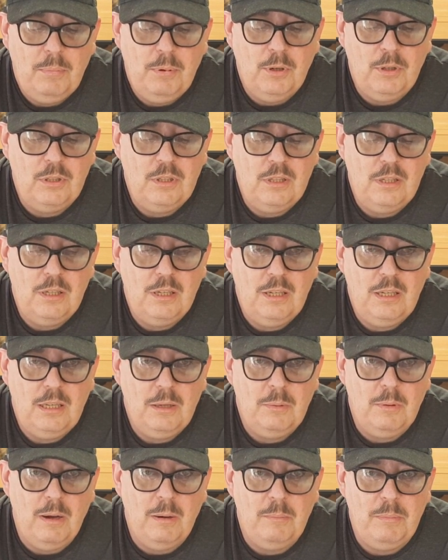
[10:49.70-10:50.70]
but
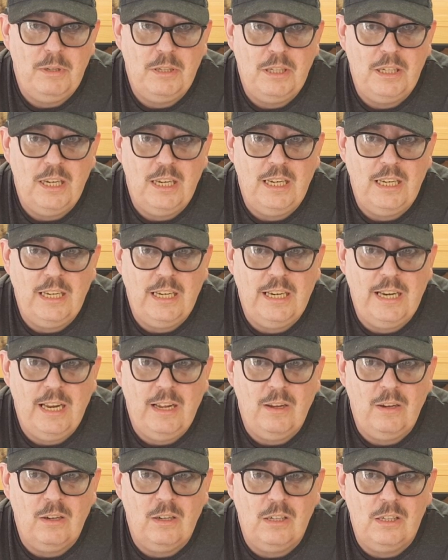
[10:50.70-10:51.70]
you won't be seeing her
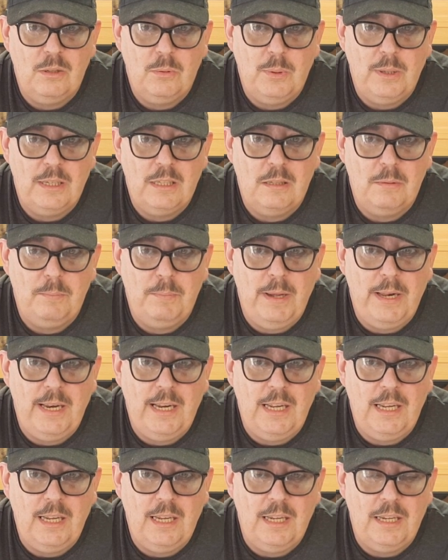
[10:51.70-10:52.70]
now, guys. We had to
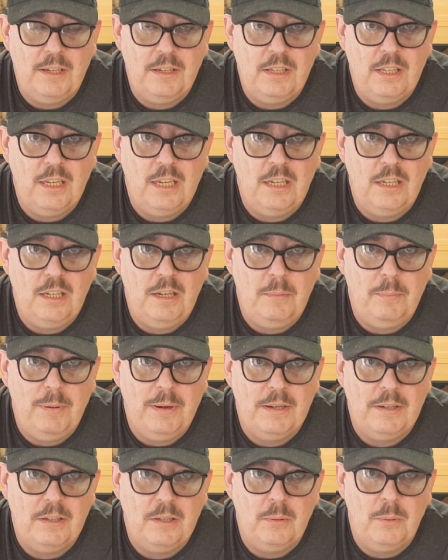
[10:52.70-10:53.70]
bury her yesterday. She
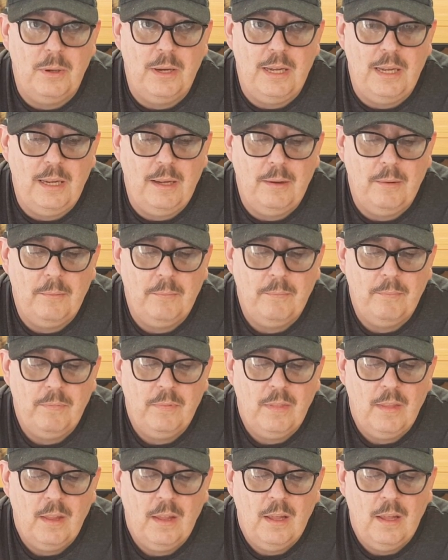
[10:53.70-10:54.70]
passed away.
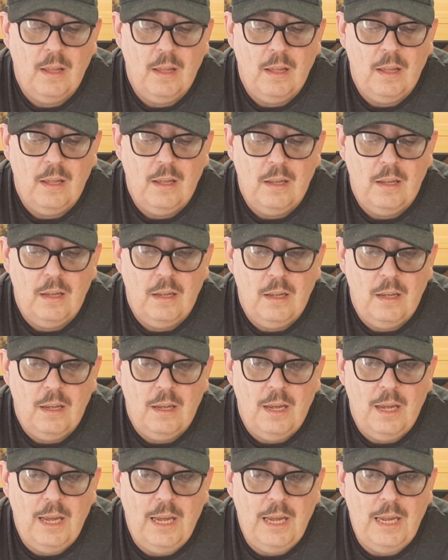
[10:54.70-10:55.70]

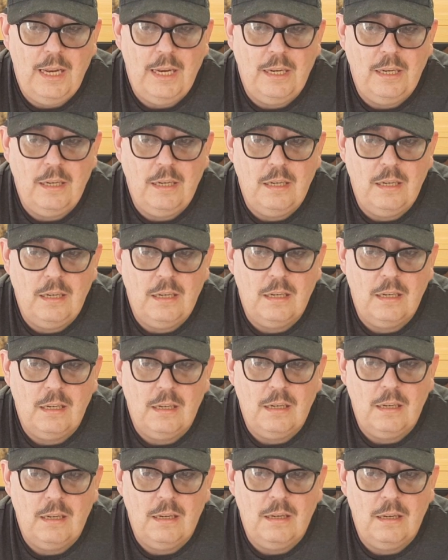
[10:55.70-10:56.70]
And
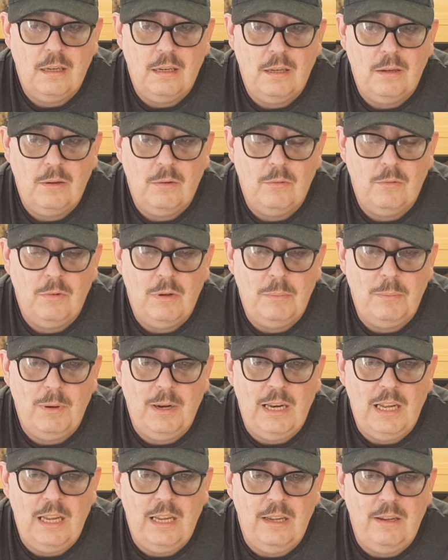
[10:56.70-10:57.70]
we
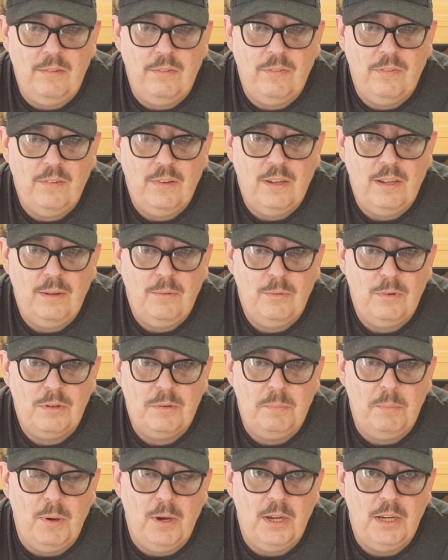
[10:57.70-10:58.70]
believe it
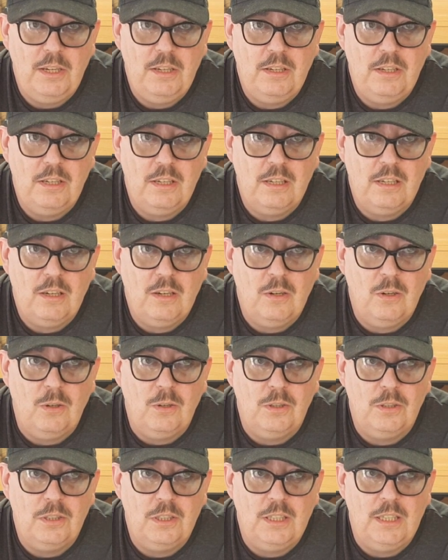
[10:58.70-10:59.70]
was mites that
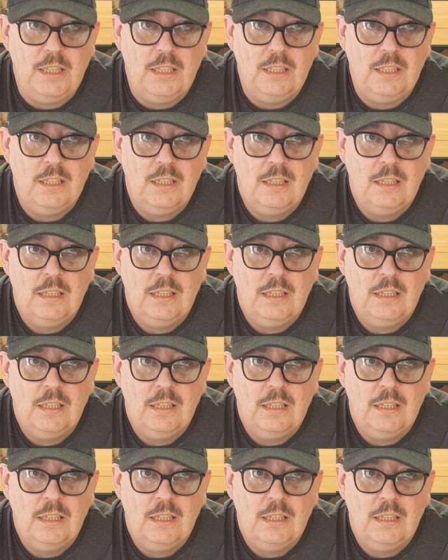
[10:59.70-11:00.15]
caused it.